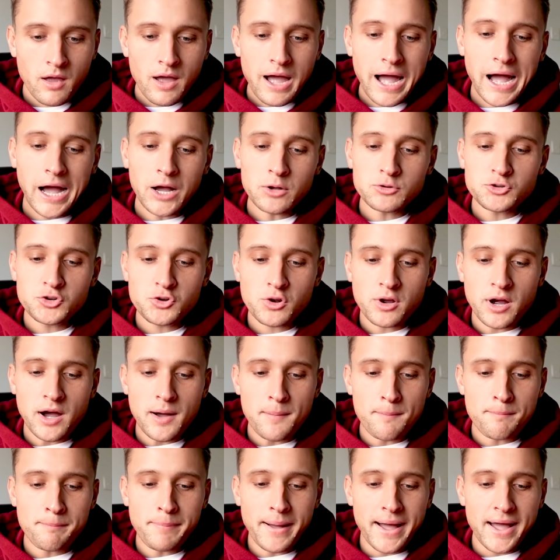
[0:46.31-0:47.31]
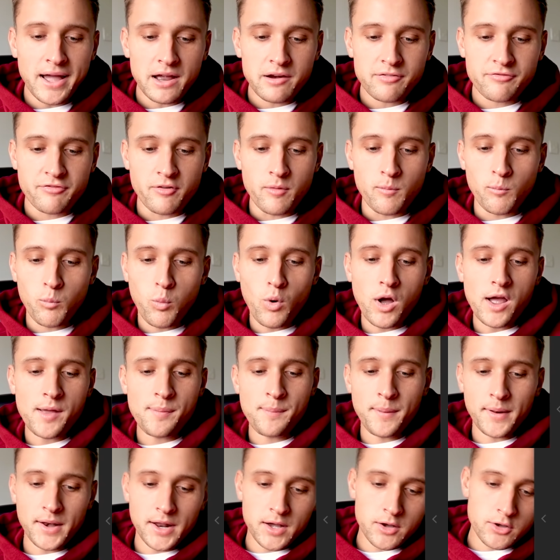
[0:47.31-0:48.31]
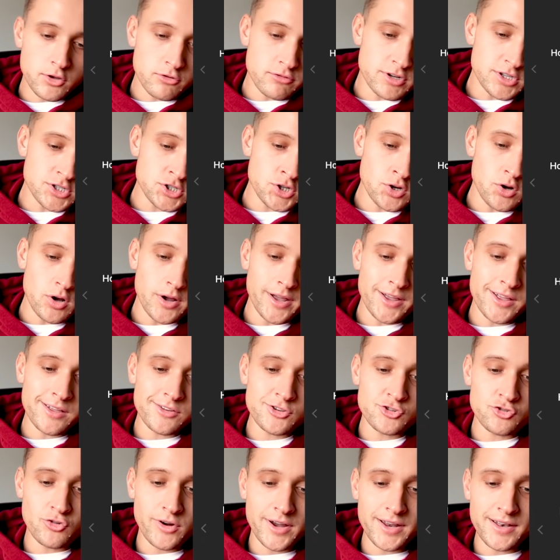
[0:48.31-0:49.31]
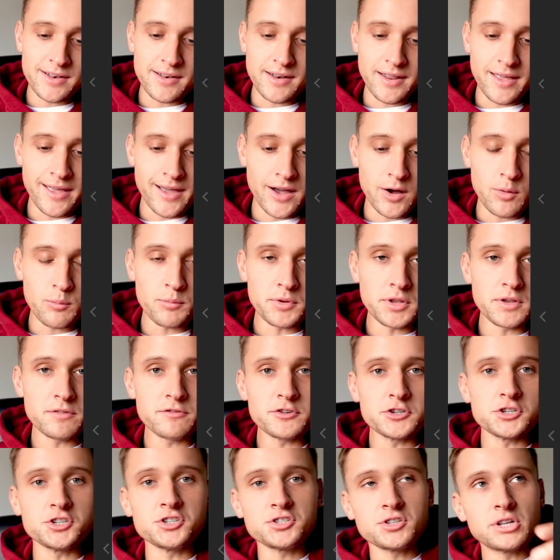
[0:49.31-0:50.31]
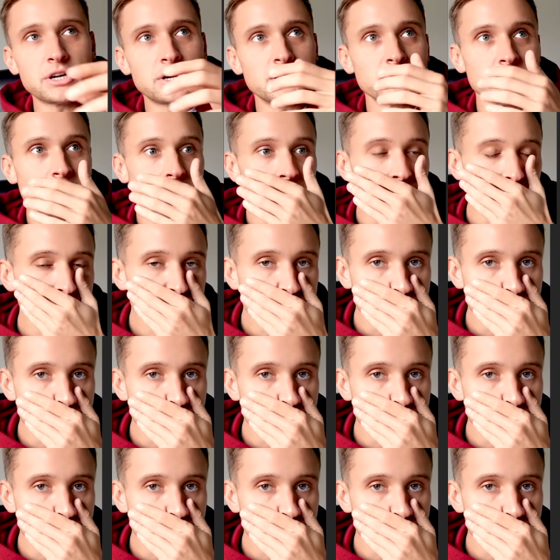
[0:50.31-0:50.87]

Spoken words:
How do you come back from wiping out your entire trading account when you've just started?